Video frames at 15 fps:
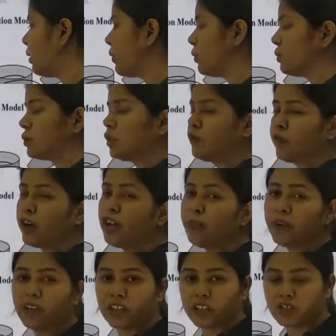use it for
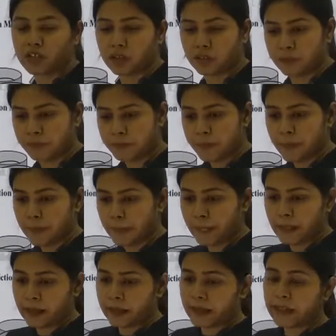prediction,
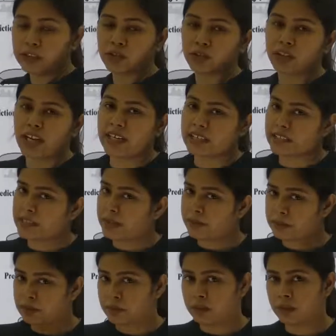right? So that's the
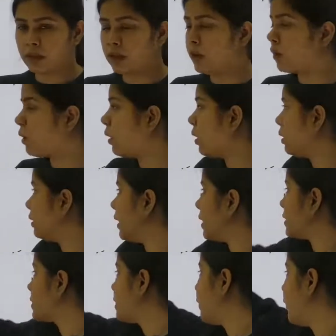
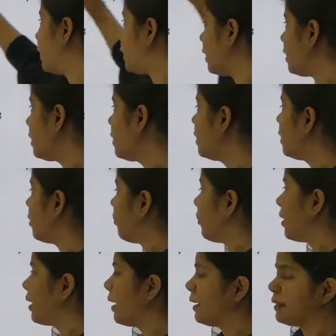working
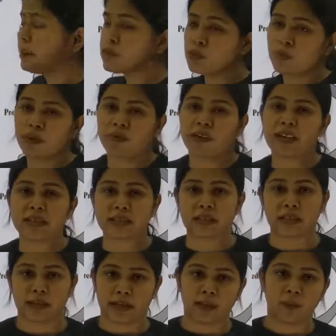behind the supervised
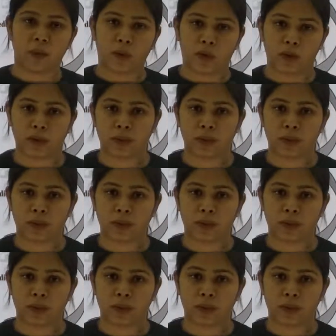learning model.